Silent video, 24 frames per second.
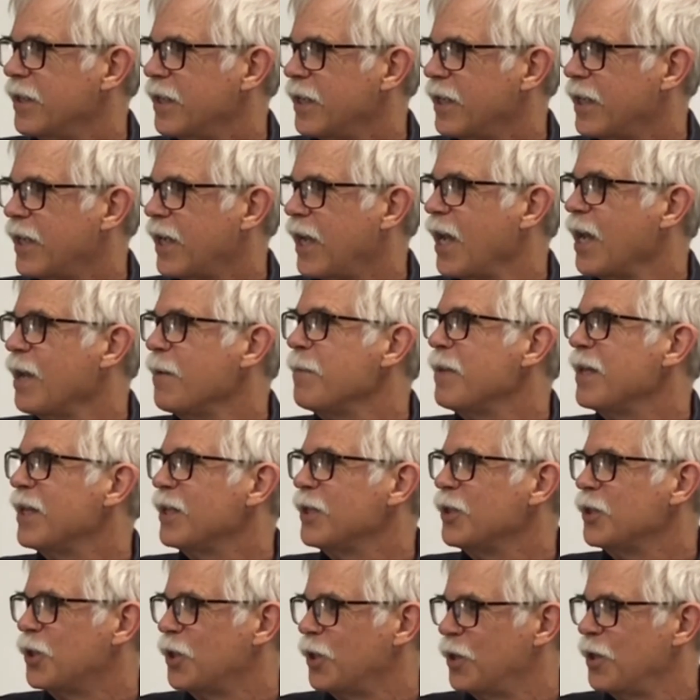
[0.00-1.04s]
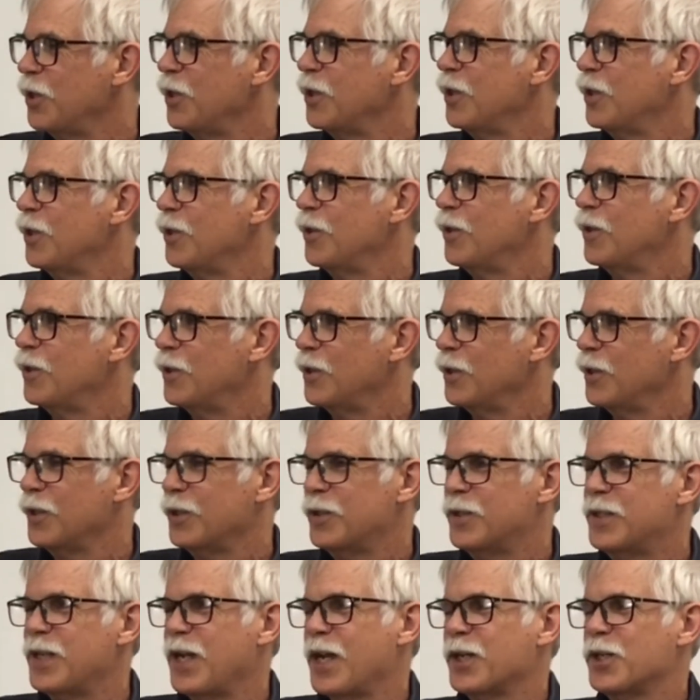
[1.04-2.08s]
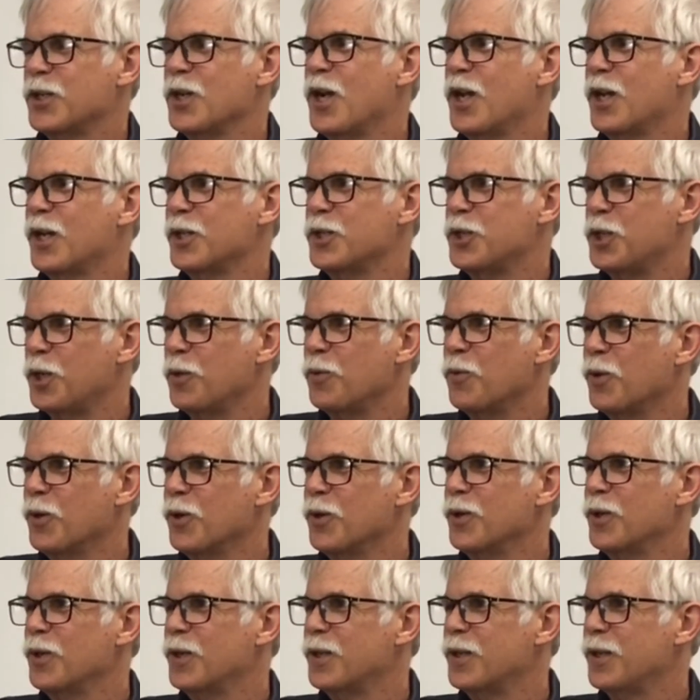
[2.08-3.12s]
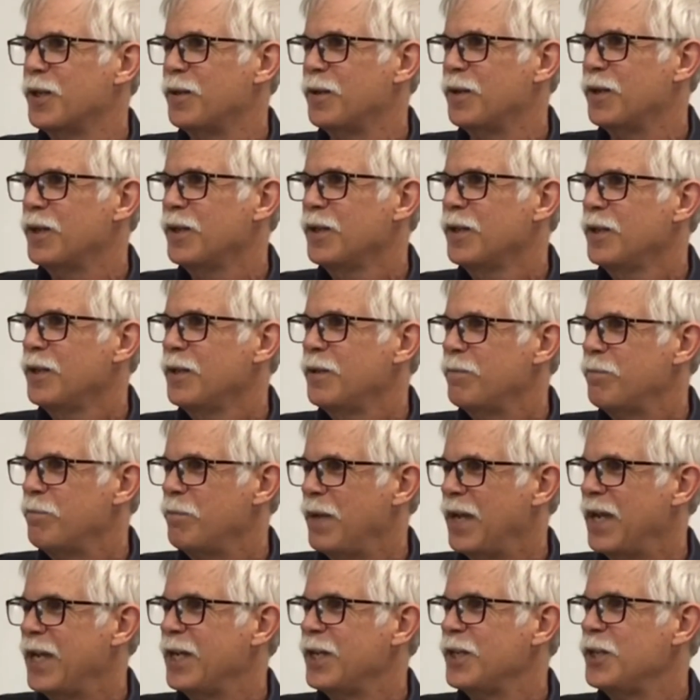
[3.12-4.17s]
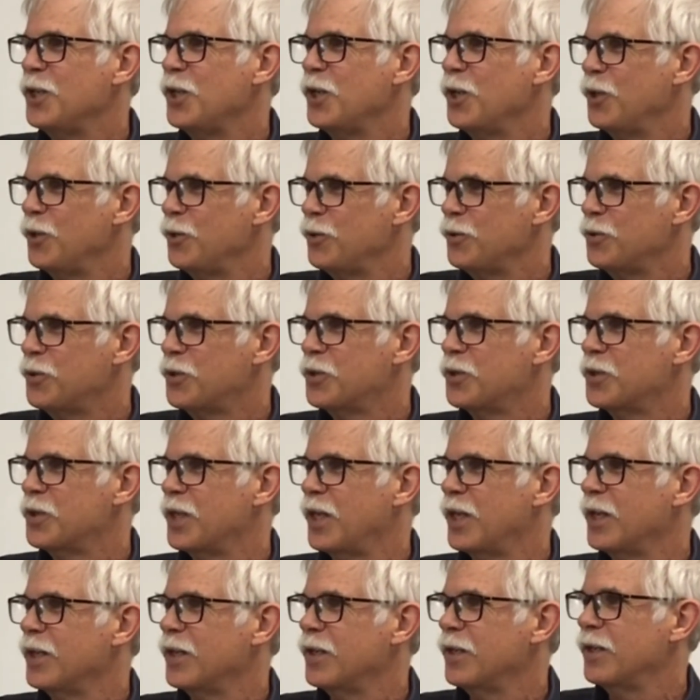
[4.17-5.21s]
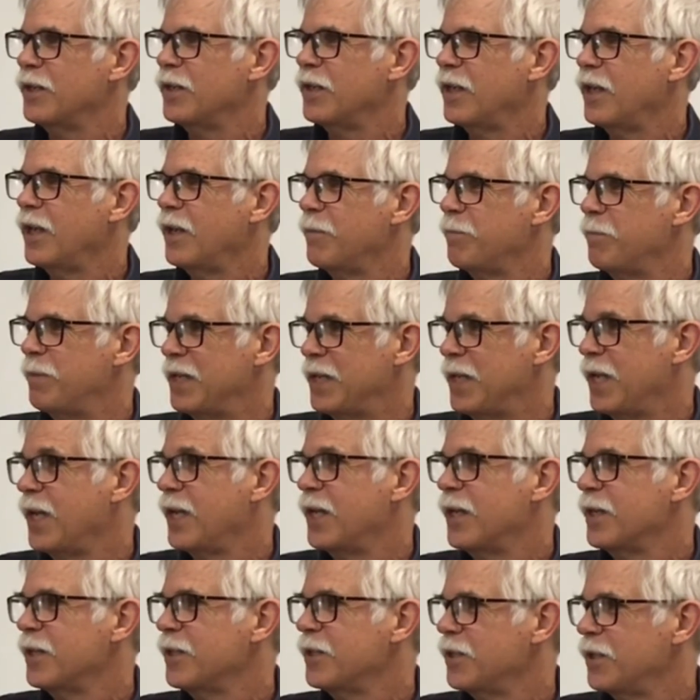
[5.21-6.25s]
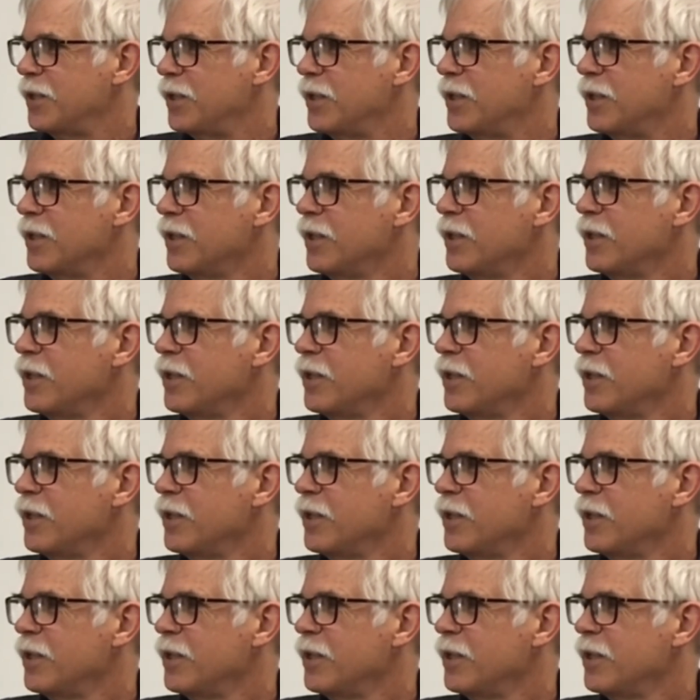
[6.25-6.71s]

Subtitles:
came into the technology world and made use and began to